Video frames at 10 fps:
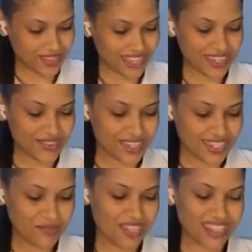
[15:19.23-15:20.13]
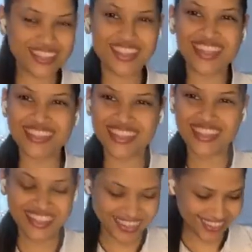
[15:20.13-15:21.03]
I could really smell the salsa
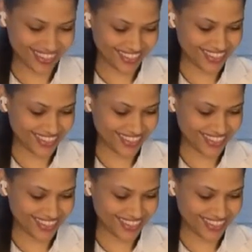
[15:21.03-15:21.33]
in there.